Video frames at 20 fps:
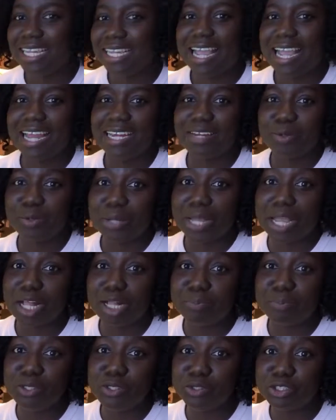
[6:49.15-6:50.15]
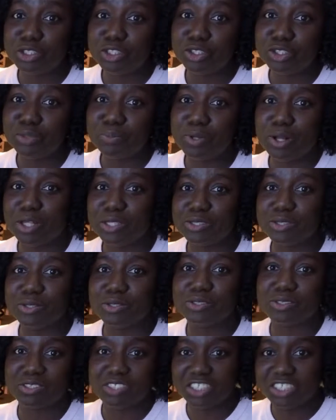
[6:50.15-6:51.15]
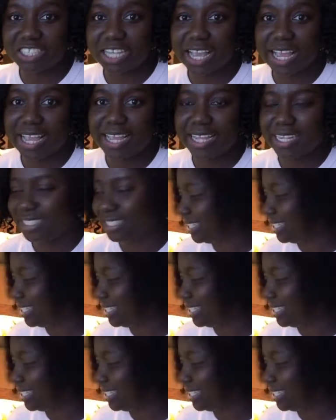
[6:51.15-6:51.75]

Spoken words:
and it will help YouTube also to share it.